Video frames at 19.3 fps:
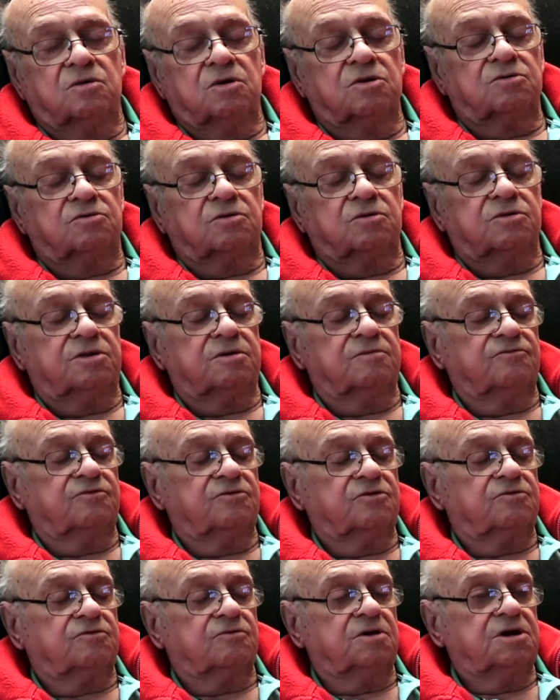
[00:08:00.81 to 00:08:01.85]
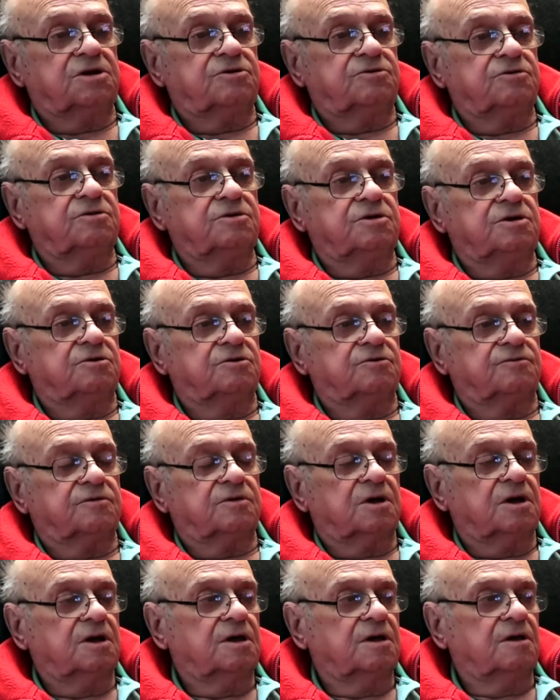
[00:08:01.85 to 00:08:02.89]
worked with them for 22 years.
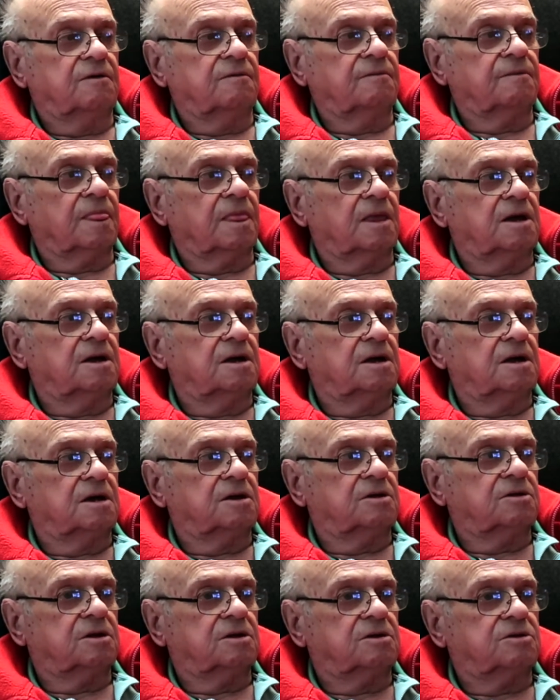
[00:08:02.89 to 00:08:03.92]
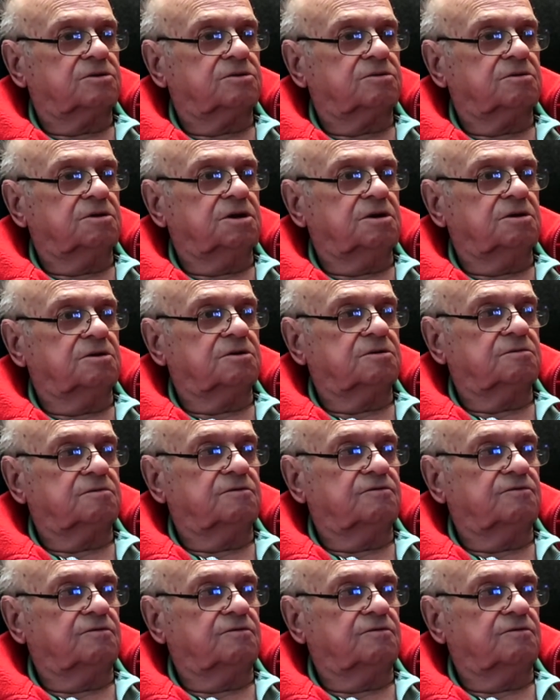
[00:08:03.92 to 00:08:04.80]
4 years